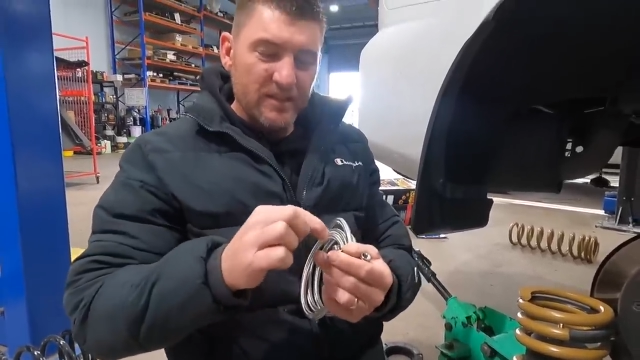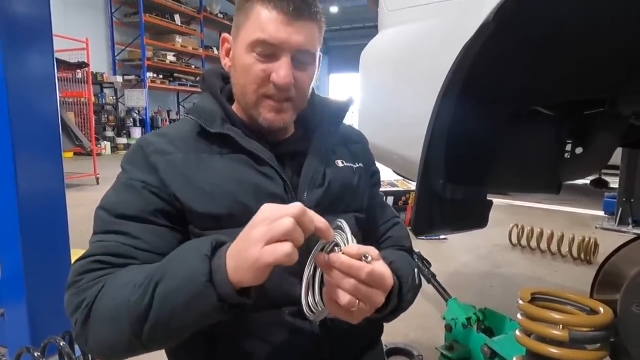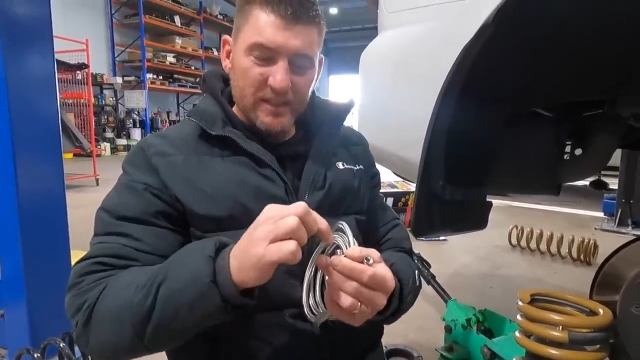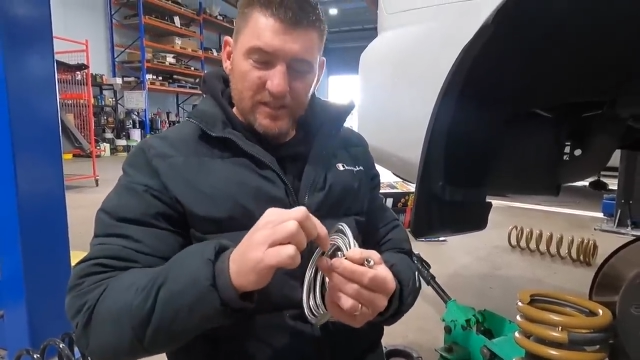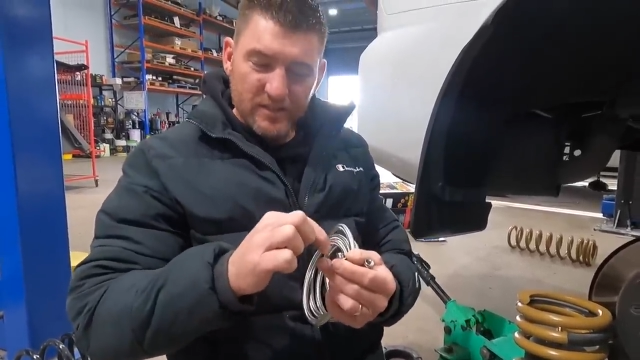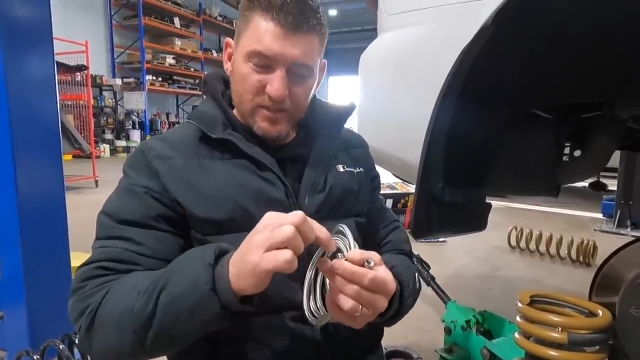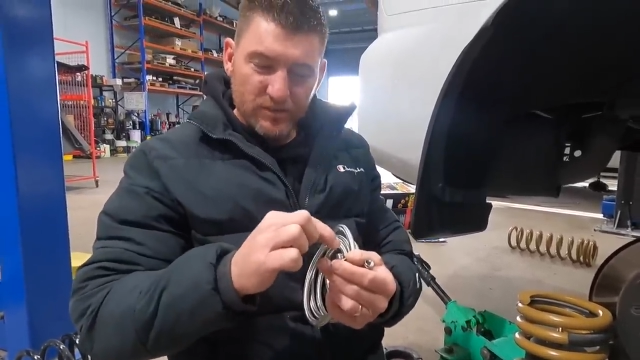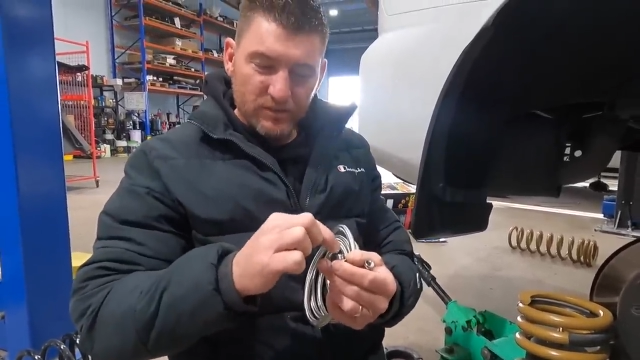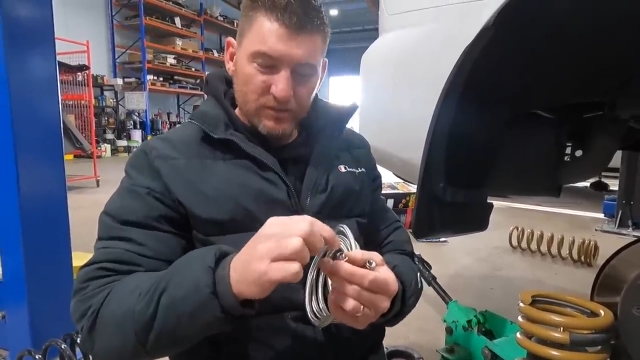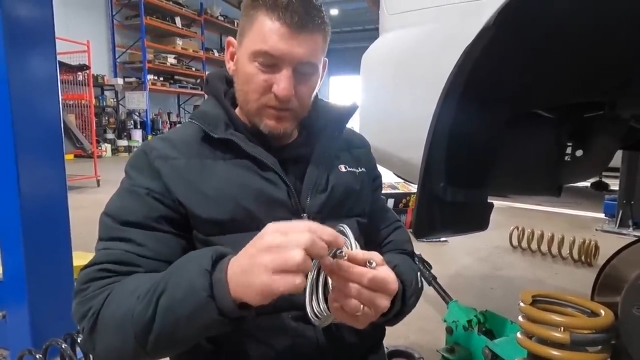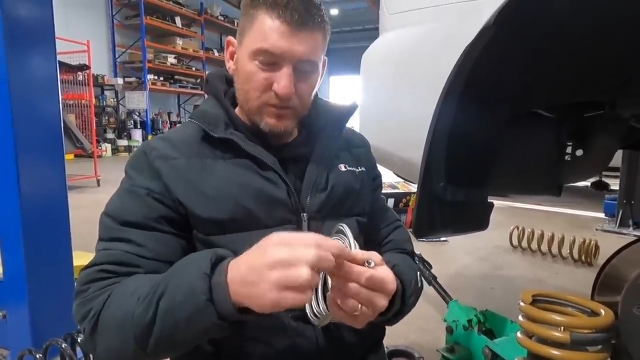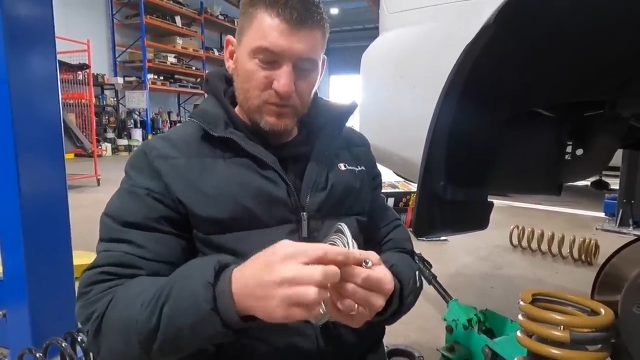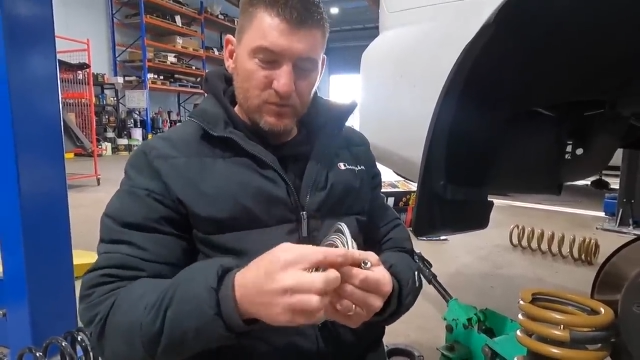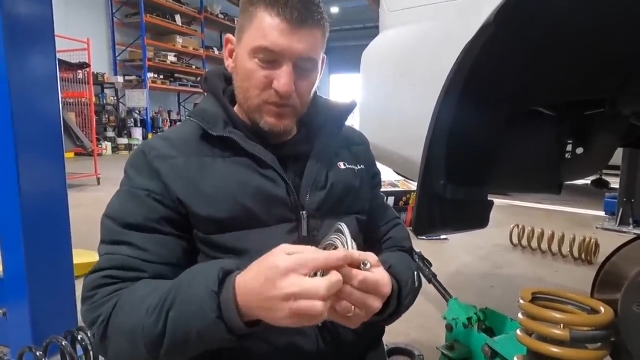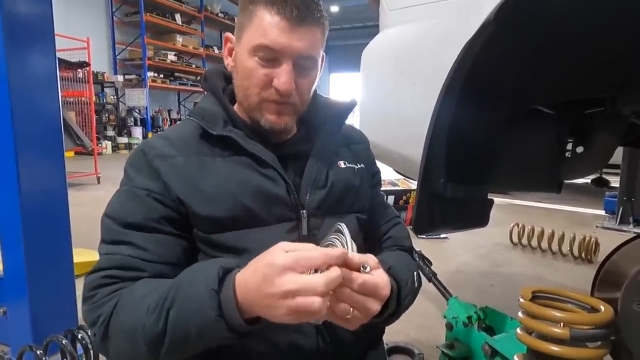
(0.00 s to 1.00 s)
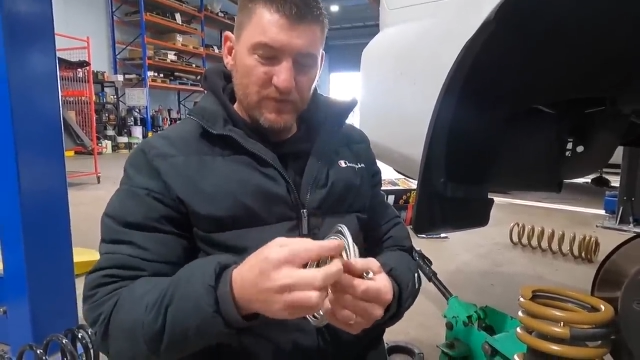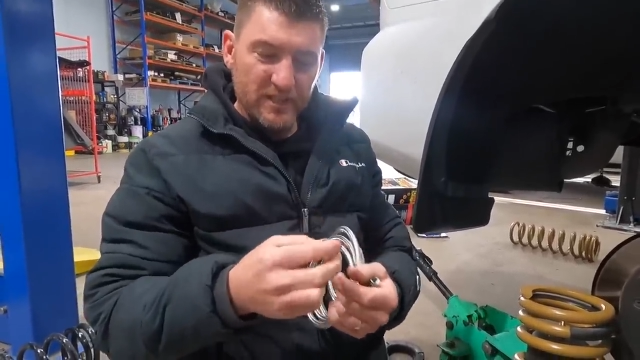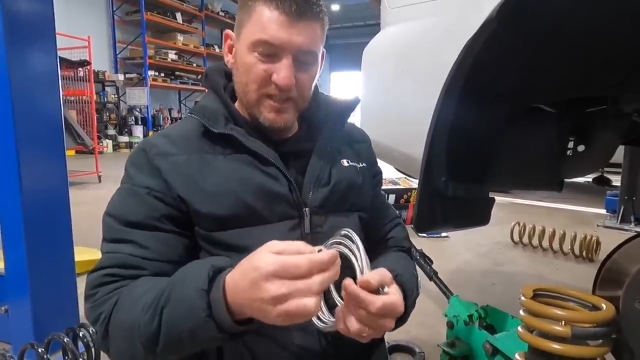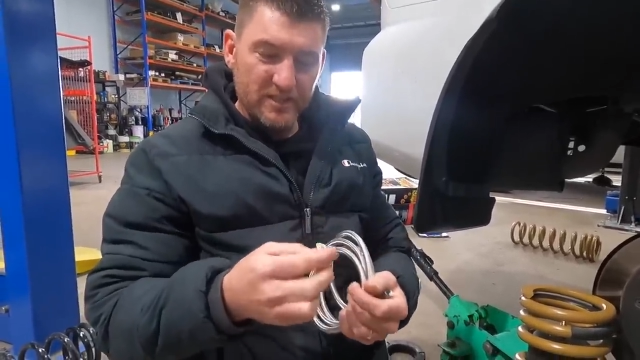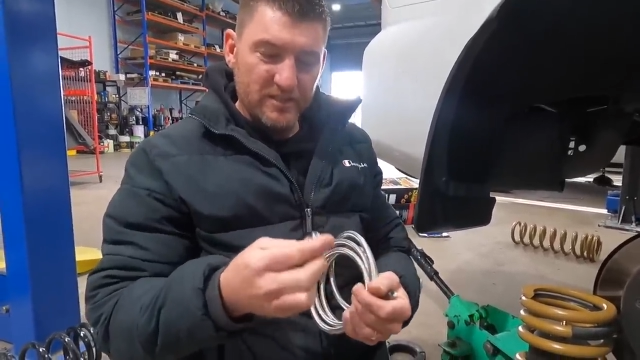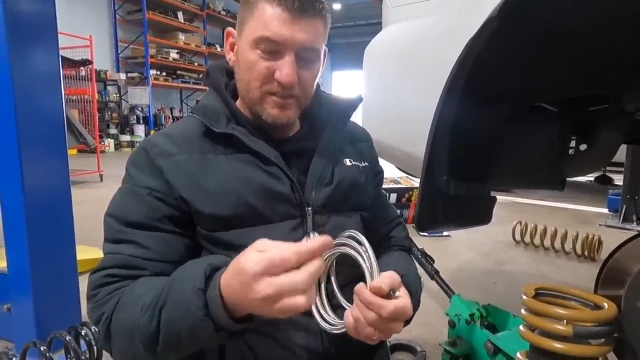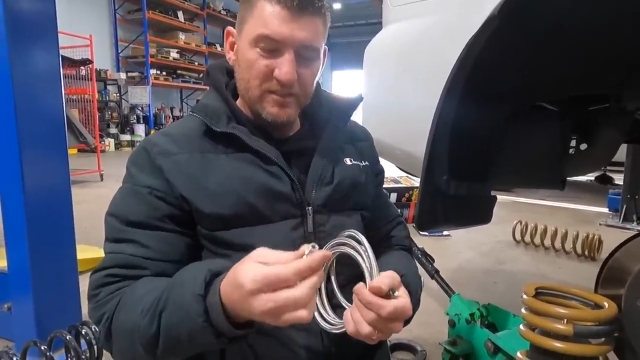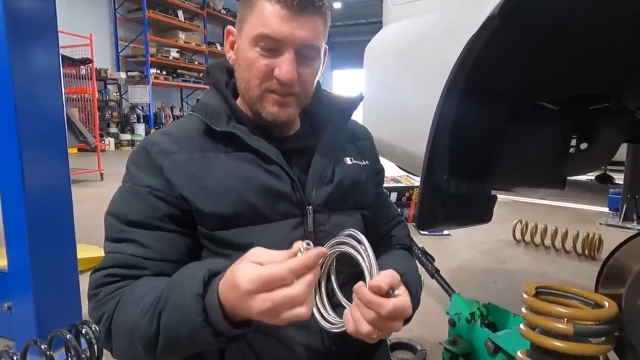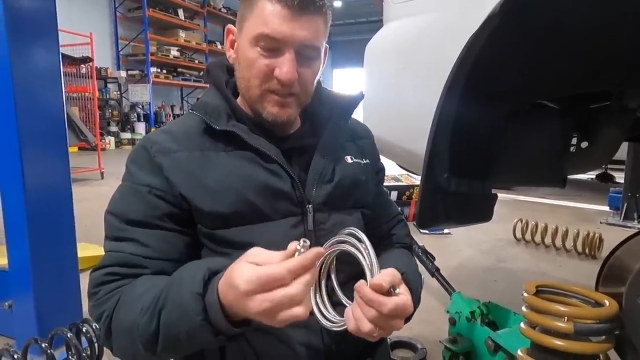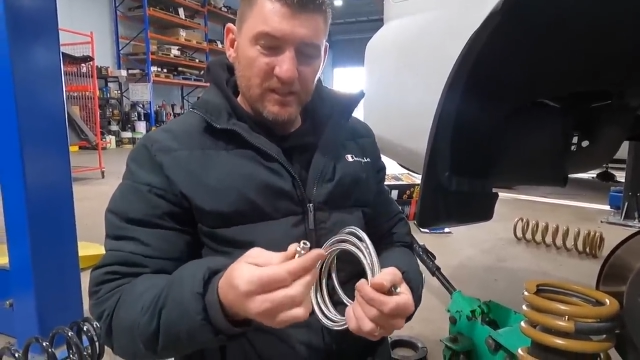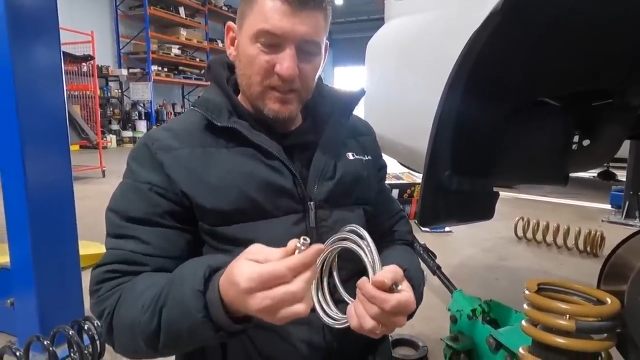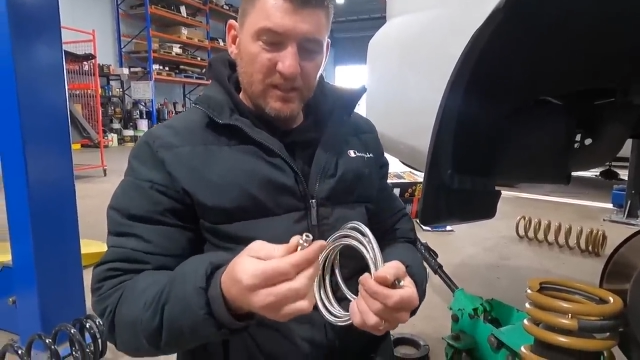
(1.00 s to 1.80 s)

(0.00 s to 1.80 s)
The internals of these